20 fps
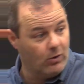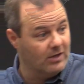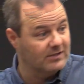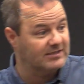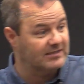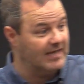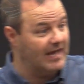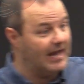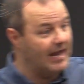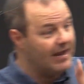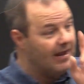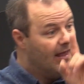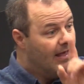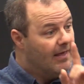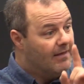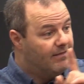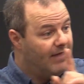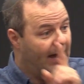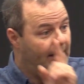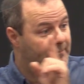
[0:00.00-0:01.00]
We want to say
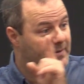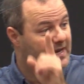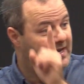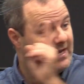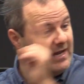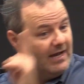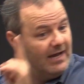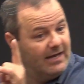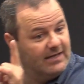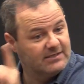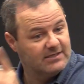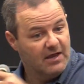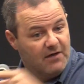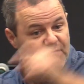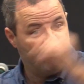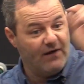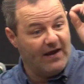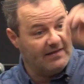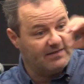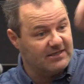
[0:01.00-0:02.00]
that because
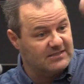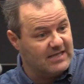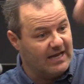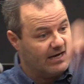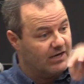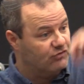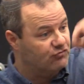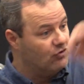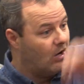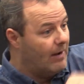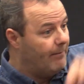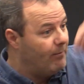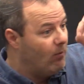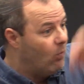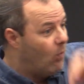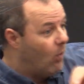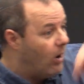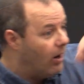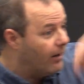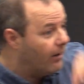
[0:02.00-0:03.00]
faith is like a drop
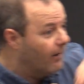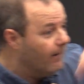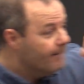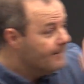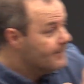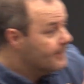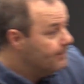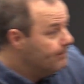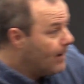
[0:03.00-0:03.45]
of water,